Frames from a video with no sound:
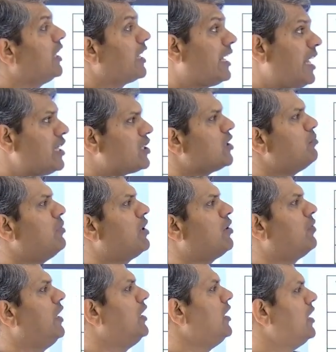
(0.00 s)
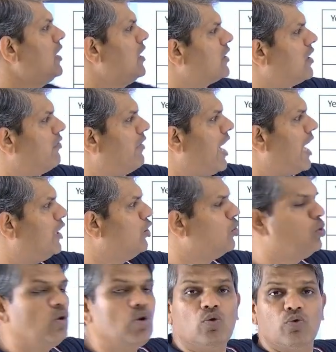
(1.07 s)
relation between the value
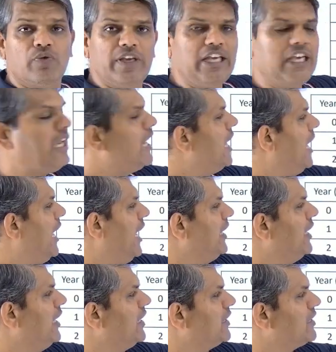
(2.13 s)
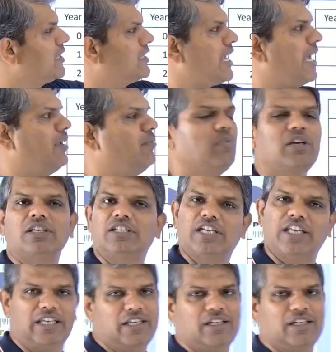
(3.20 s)
v and the time t.